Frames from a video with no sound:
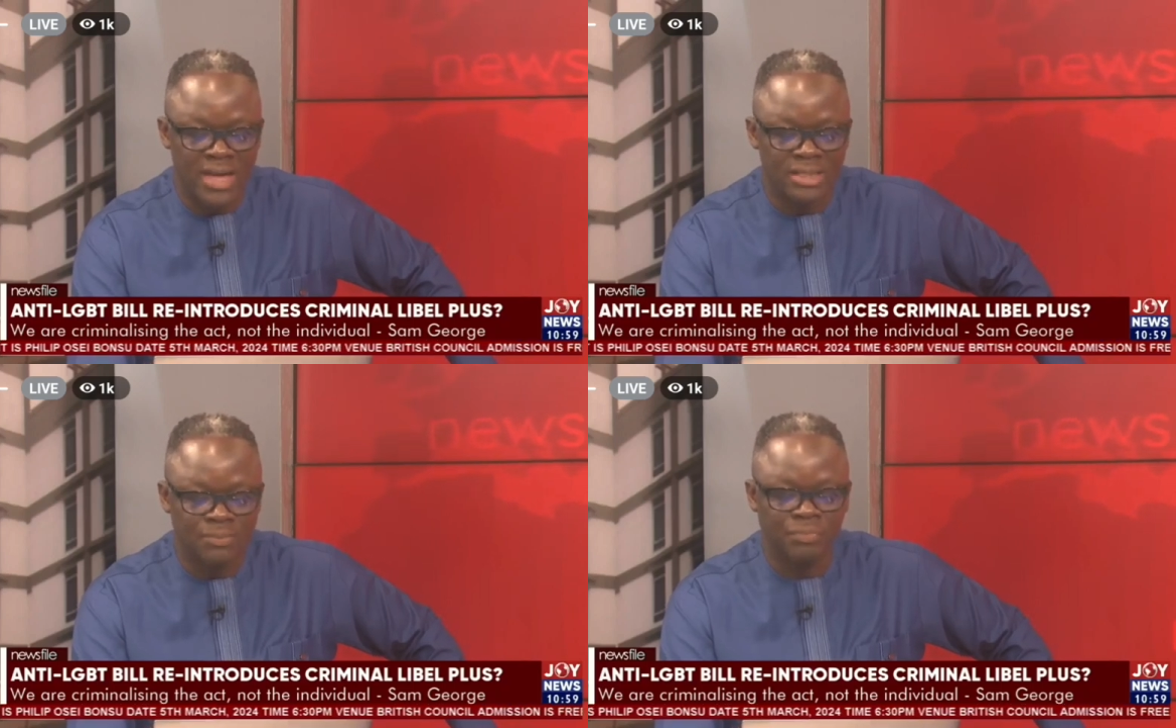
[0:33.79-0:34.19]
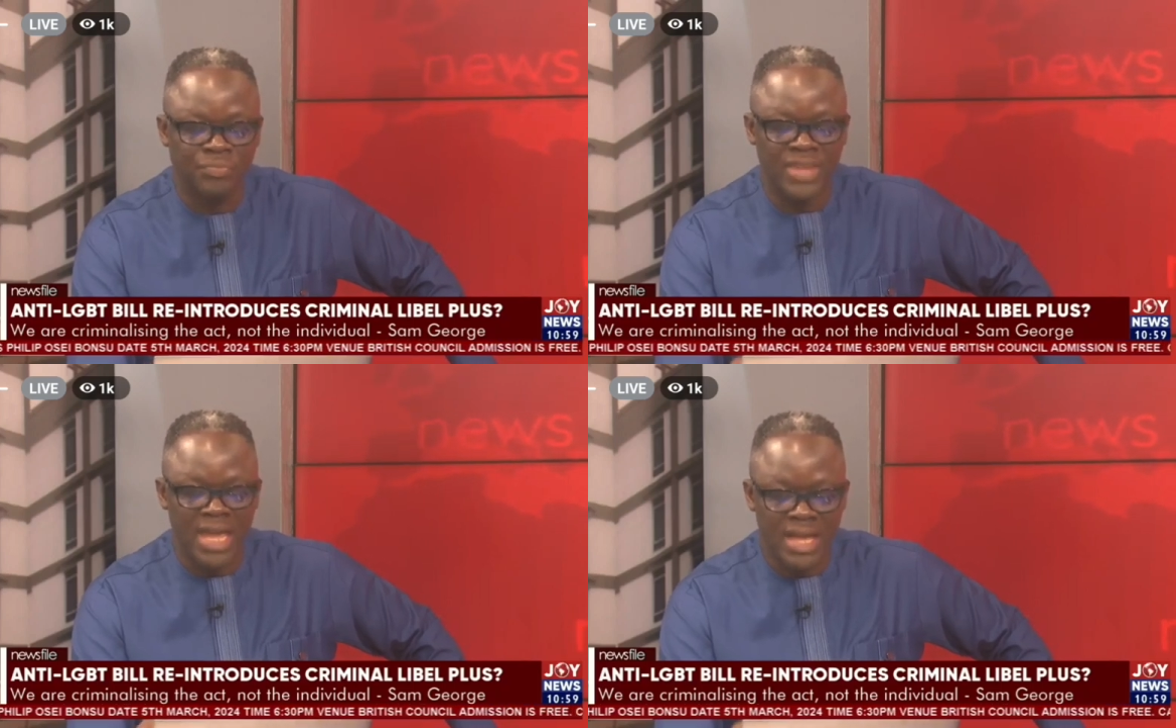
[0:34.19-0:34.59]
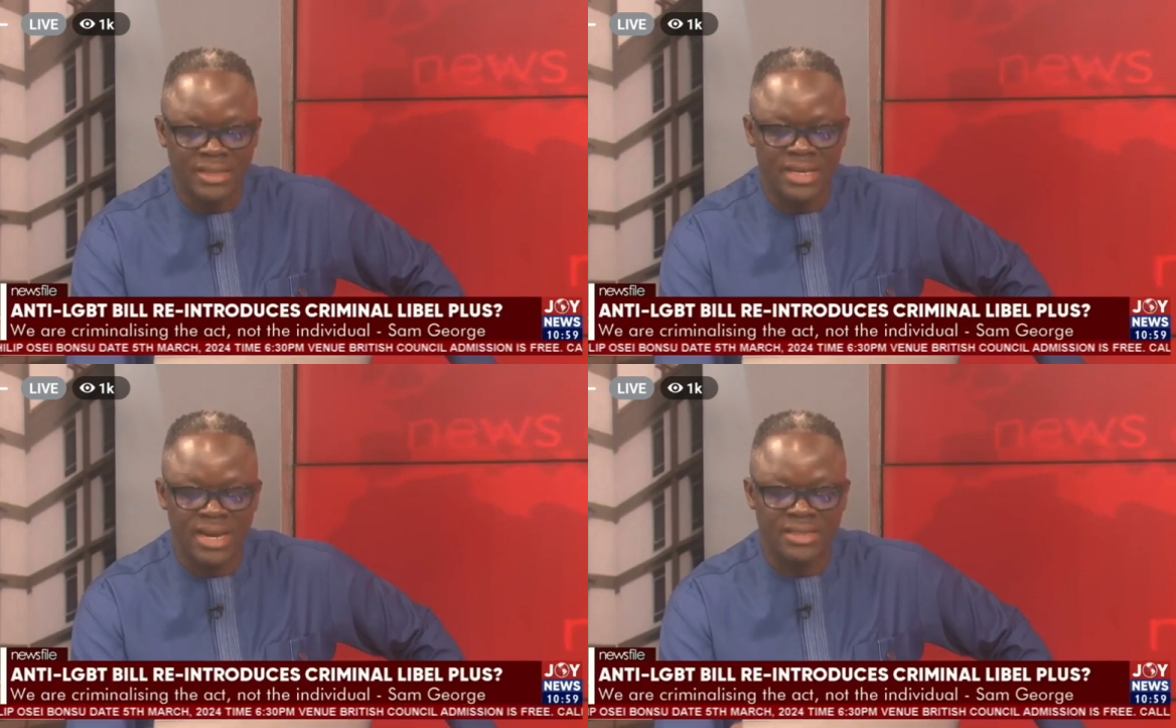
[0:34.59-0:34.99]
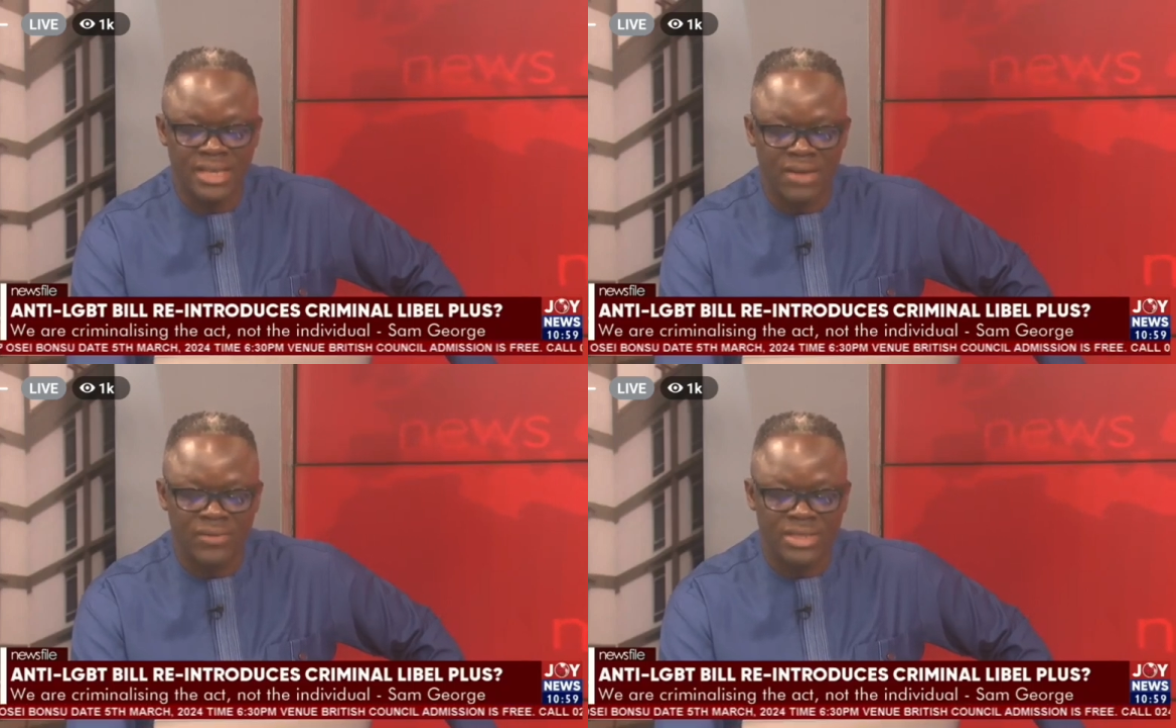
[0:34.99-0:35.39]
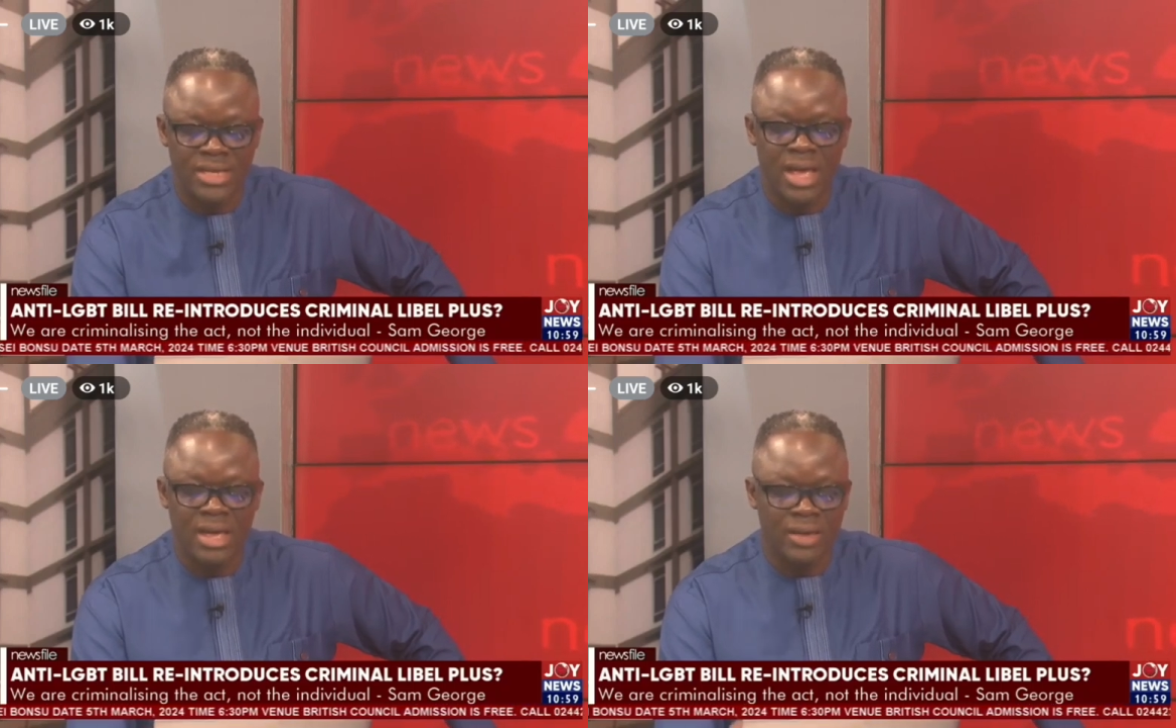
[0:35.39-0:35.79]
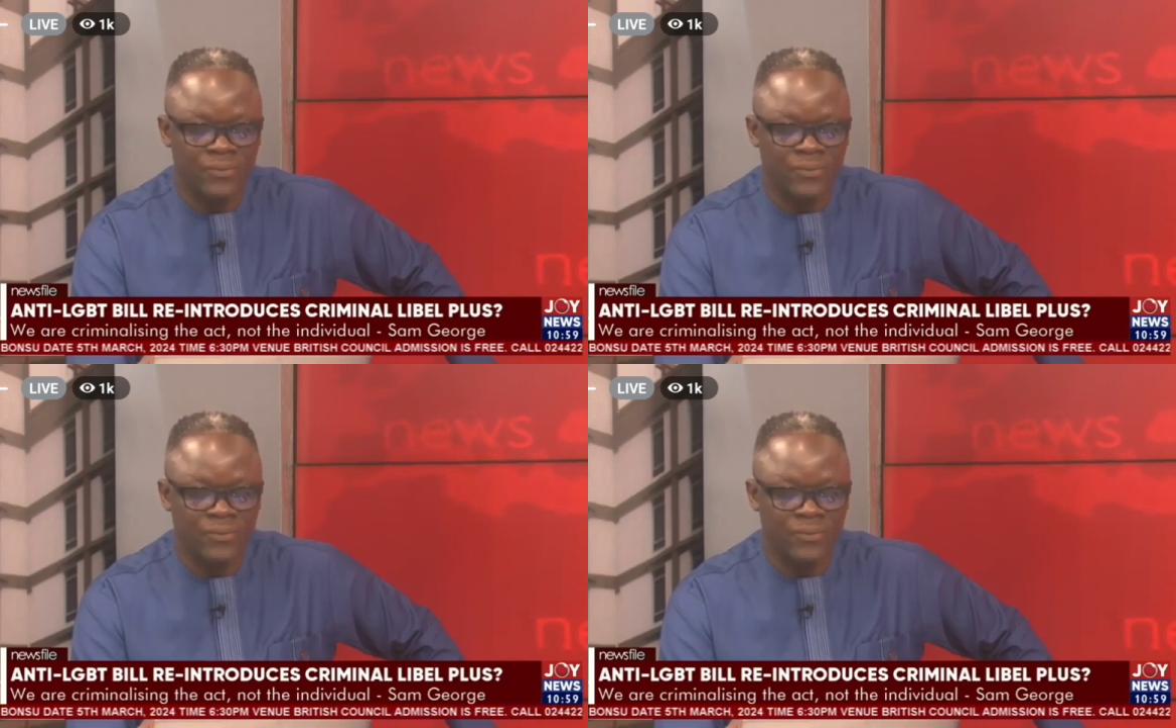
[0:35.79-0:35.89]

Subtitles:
the internet service, a film,